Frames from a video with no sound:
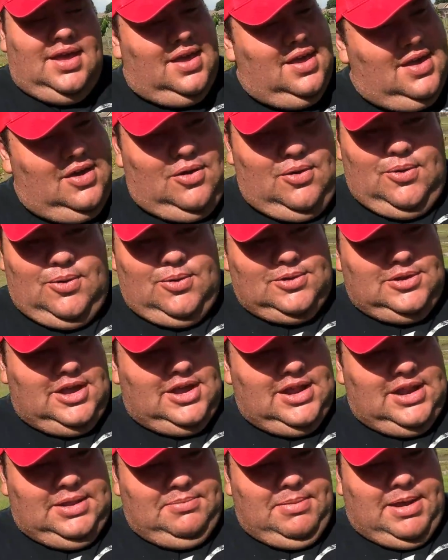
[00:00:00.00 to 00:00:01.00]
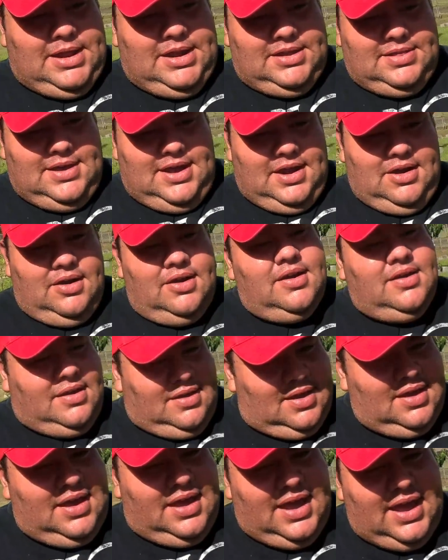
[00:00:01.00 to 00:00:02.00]
old ugly Betty there,
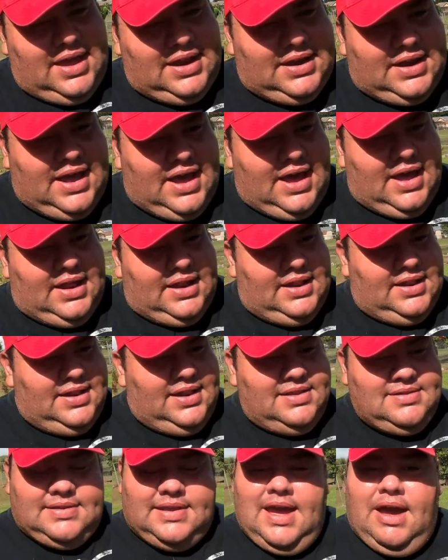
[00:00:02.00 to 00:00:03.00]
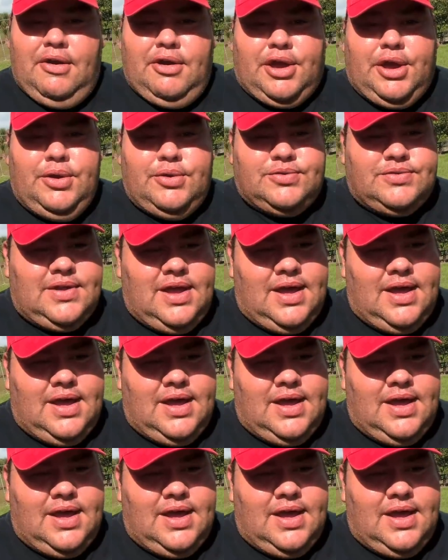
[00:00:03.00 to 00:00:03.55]
and let's see how it goes.